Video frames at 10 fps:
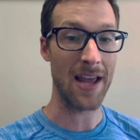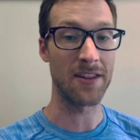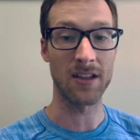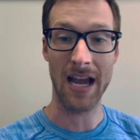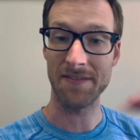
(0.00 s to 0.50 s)
in
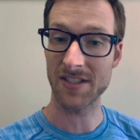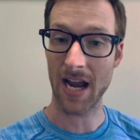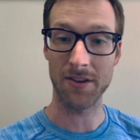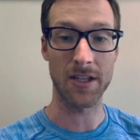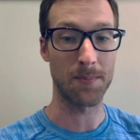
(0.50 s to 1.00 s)
the life
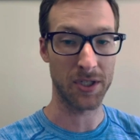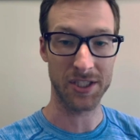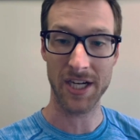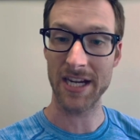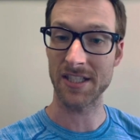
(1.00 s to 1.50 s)
cycle and the
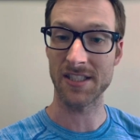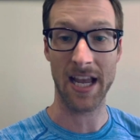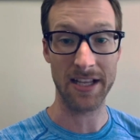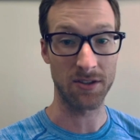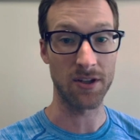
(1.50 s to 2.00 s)
depreciation
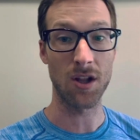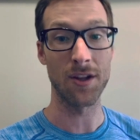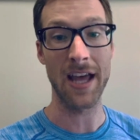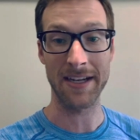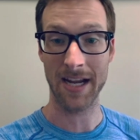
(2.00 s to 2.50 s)
cycle and all
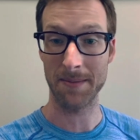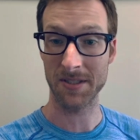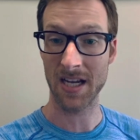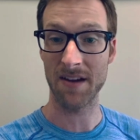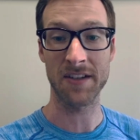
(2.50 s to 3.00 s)
of that type
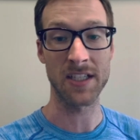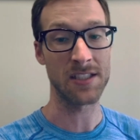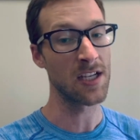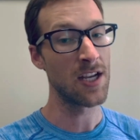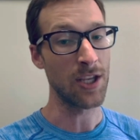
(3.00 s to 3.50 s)
stuff,
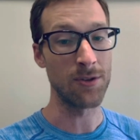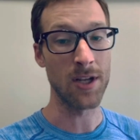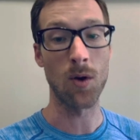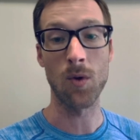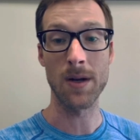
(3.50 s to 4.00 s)
because you
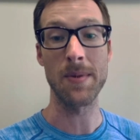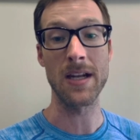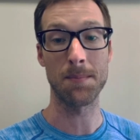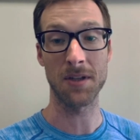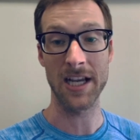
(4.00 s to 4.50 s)
don't want to be in
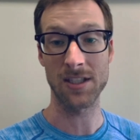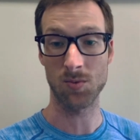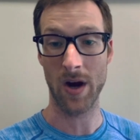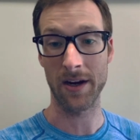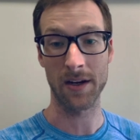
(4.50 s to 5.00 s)
a place
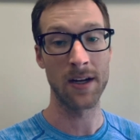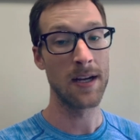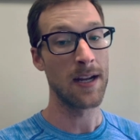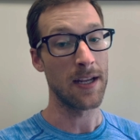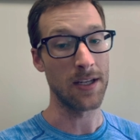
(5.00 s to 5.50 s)
where
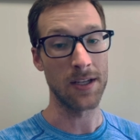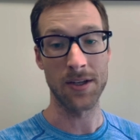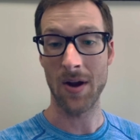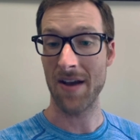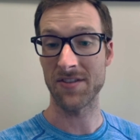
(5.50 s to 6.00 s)

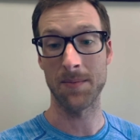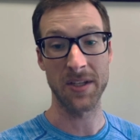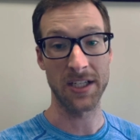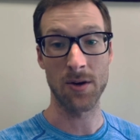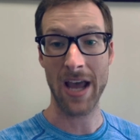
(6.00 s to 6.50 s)
you have
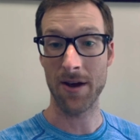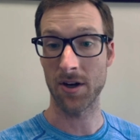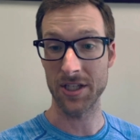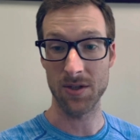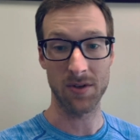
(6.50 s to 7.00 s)
something go down
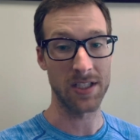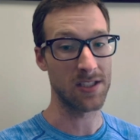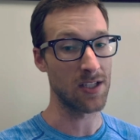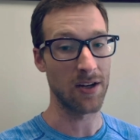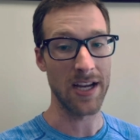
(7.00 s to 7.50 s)
on you, because
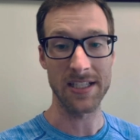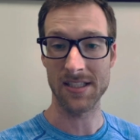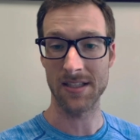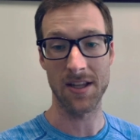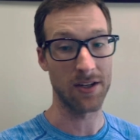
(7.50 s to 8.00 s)

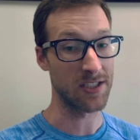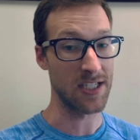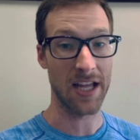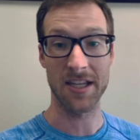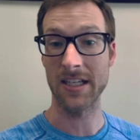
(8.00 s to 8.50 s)
there's
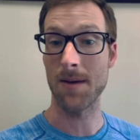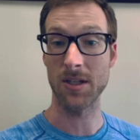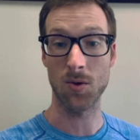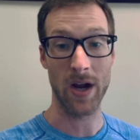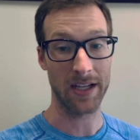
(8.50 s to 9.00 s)
nothing coming
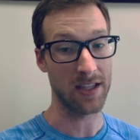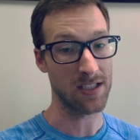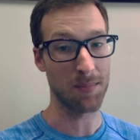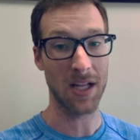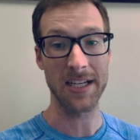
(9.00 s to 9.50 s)
quick. The
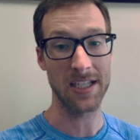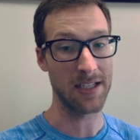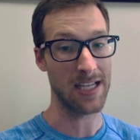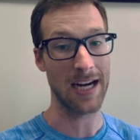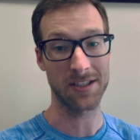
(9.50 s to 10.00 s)
supply
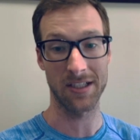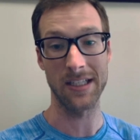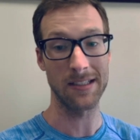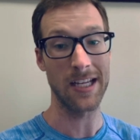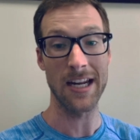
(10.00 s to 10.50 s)
chain's
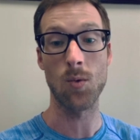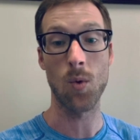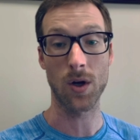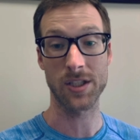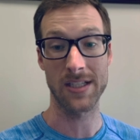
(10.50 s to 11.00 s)
actually getting
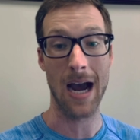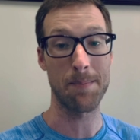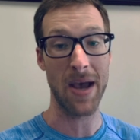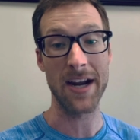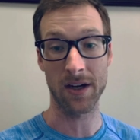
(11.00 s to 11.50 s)
worse, not
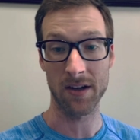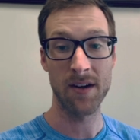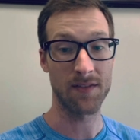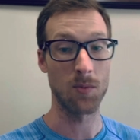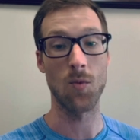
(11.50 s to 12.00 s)
better,
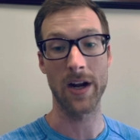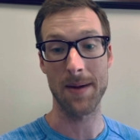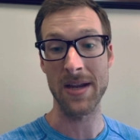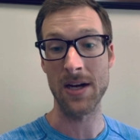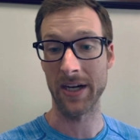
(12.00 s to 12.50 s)
from what
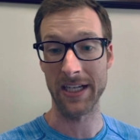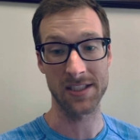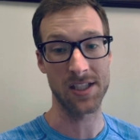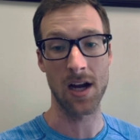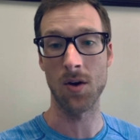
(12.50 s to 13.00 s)
I'm hearing.
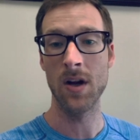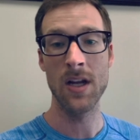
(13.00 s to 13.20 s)
So